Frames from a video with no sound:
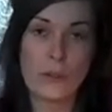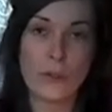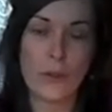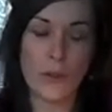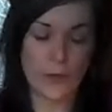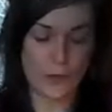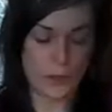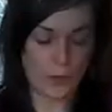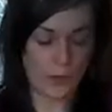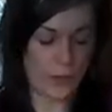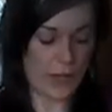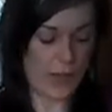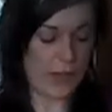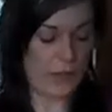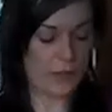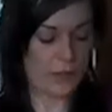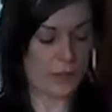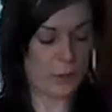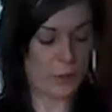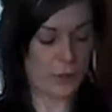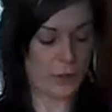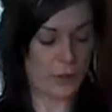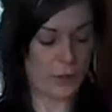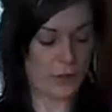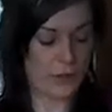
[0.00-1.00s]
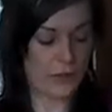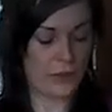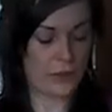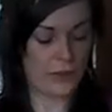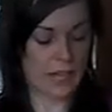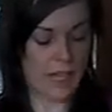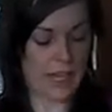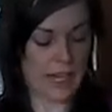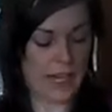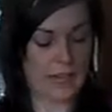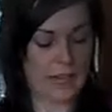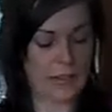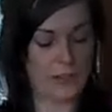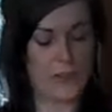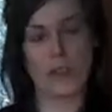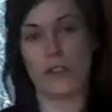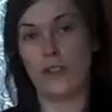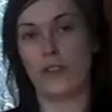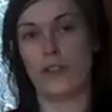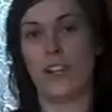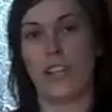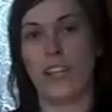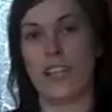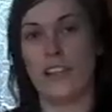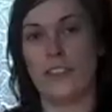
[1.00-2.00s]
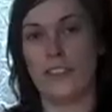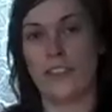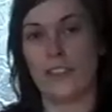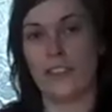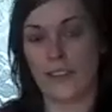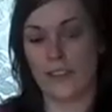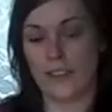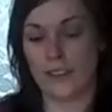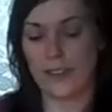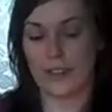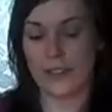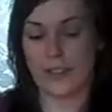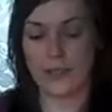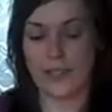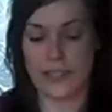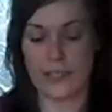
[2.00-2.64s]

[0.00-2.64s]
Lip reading: fruits or vegetables, it actually changes